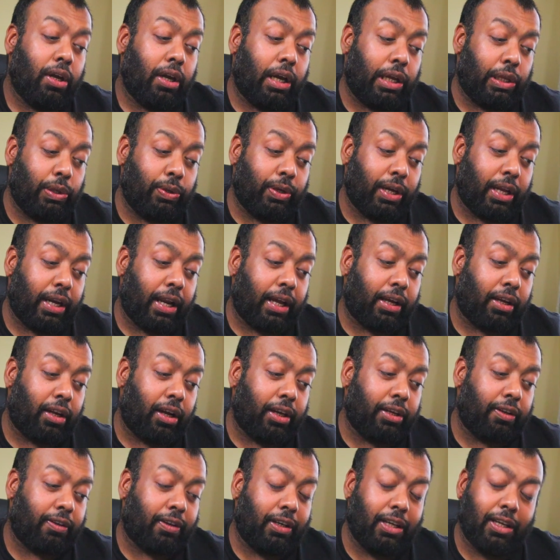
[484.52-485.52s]
and you get that
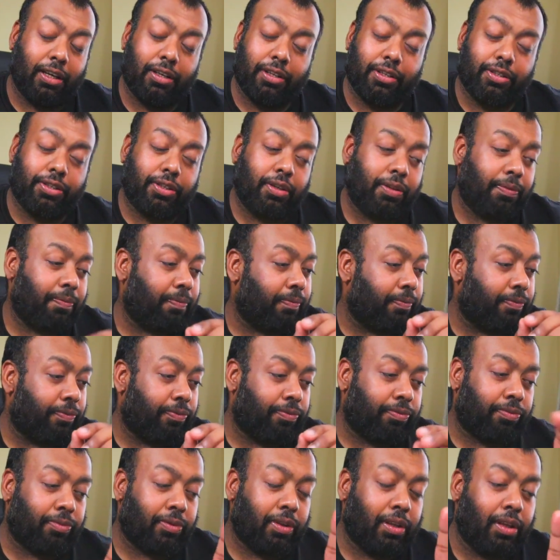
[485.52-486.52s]
kind of clearness.
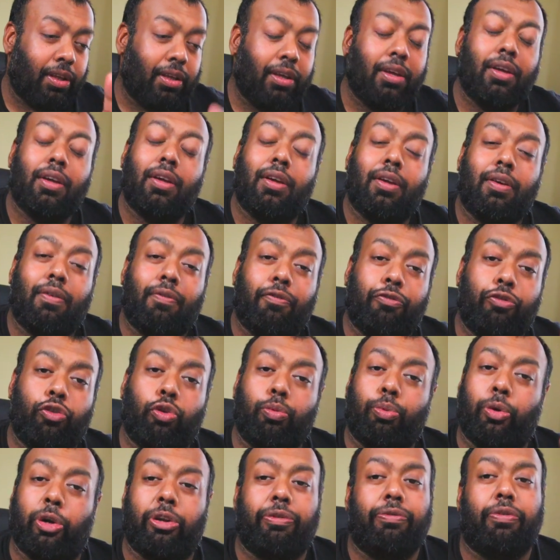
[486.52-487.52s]

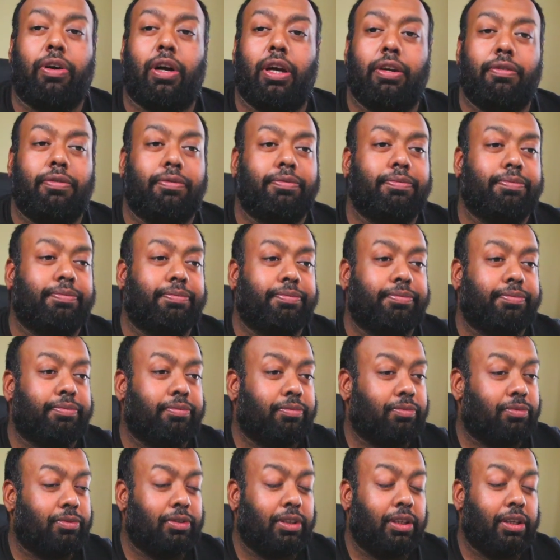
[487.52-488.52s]
4.5.
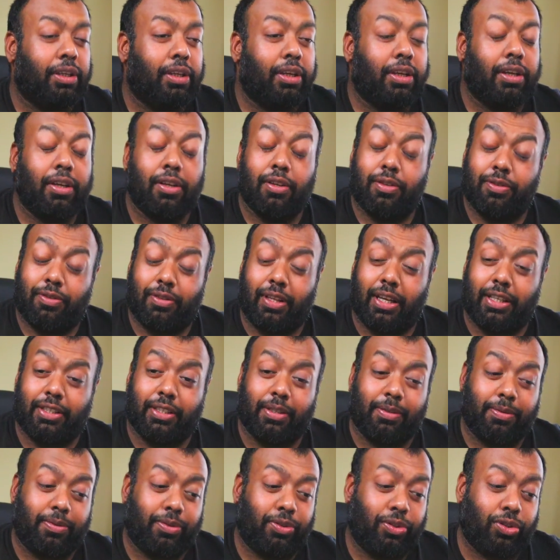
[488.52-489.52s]
That's
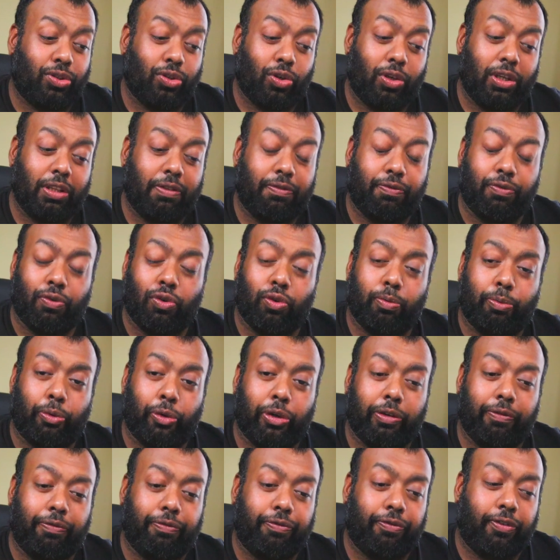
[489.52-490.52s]
a solid
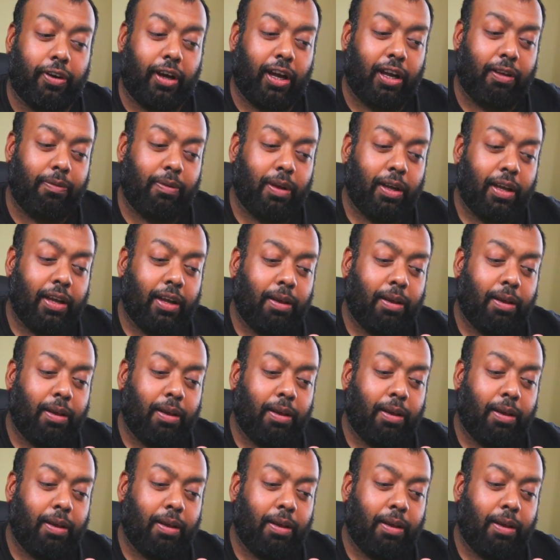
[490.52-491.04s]
4.5,